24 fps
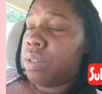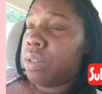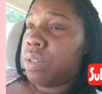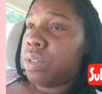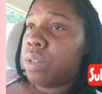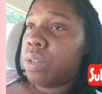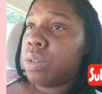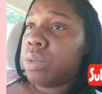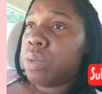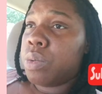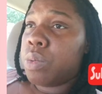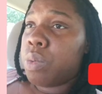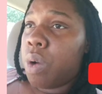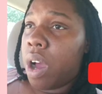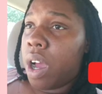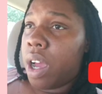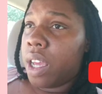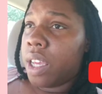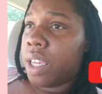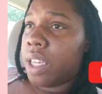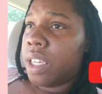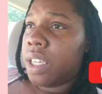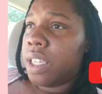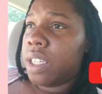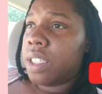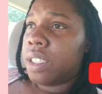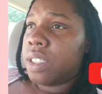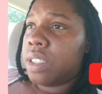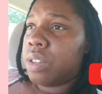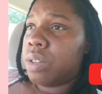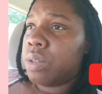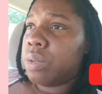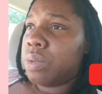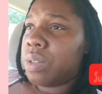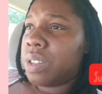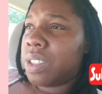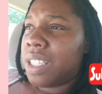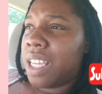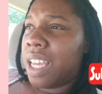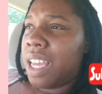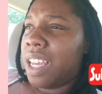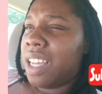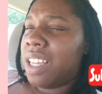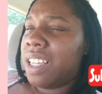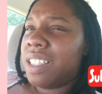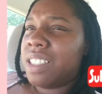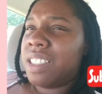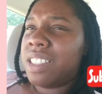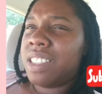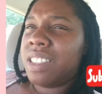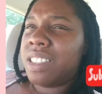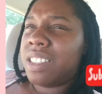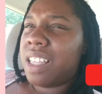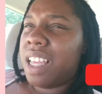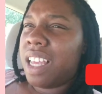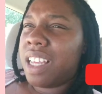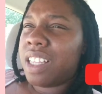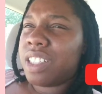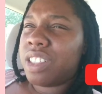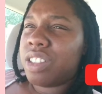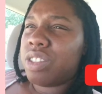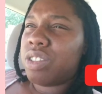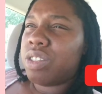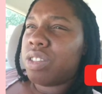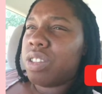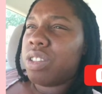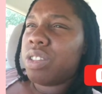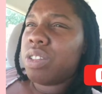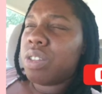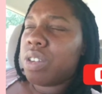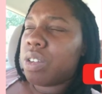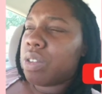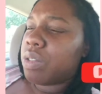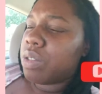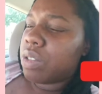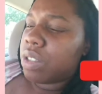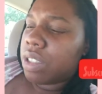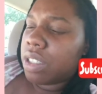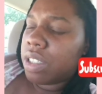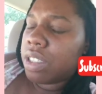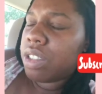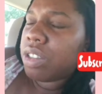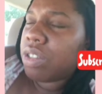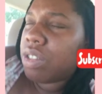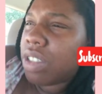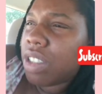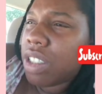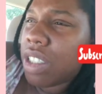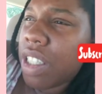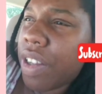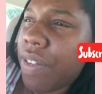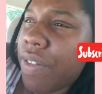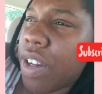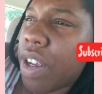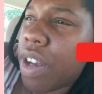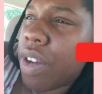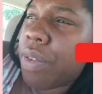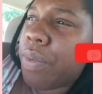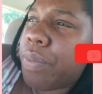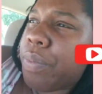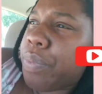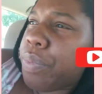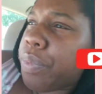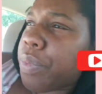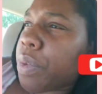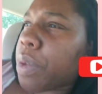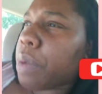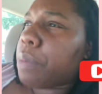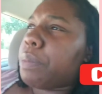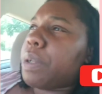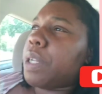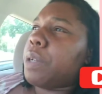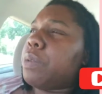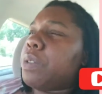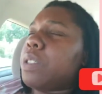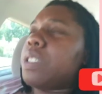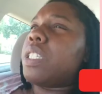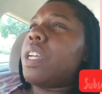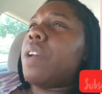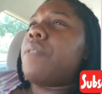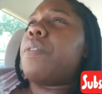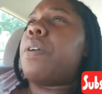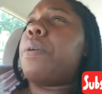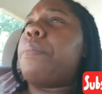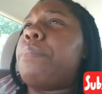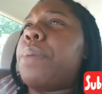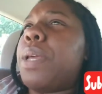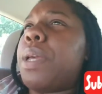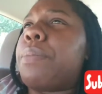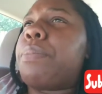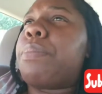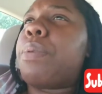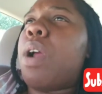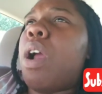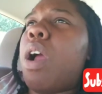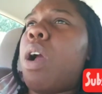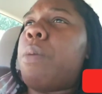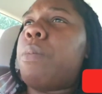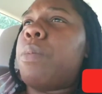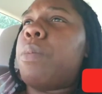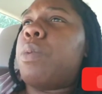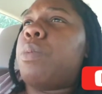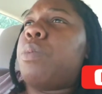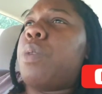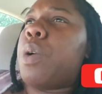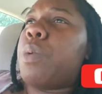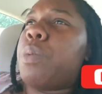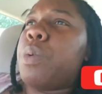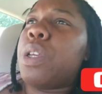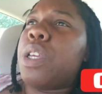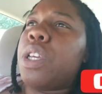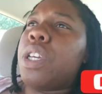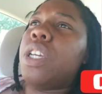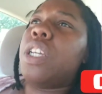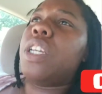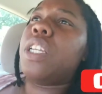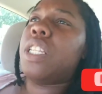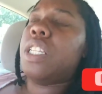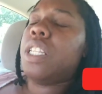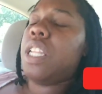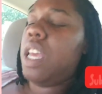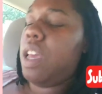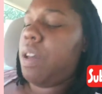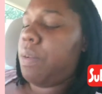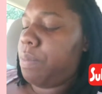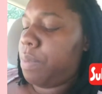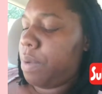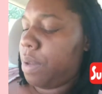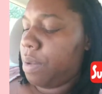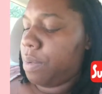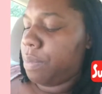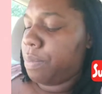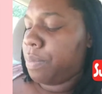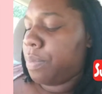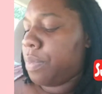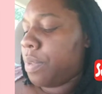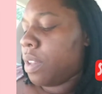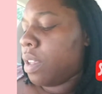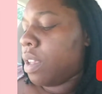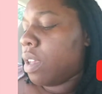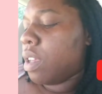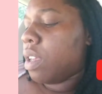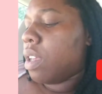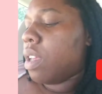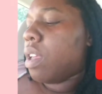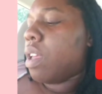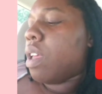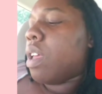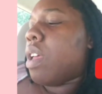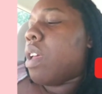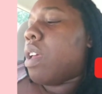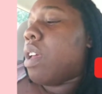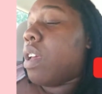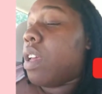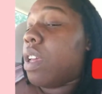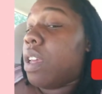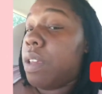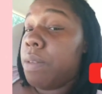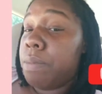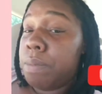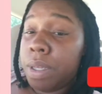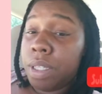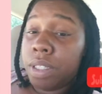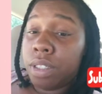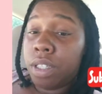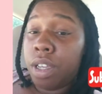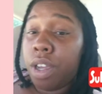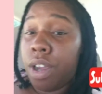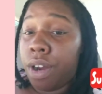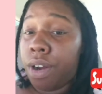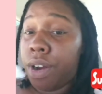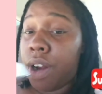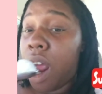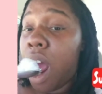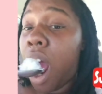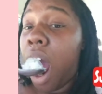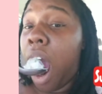Too quiet, too silent. It's just like, you just never know. But it was never a big problem where we couldn't help him. He meets her.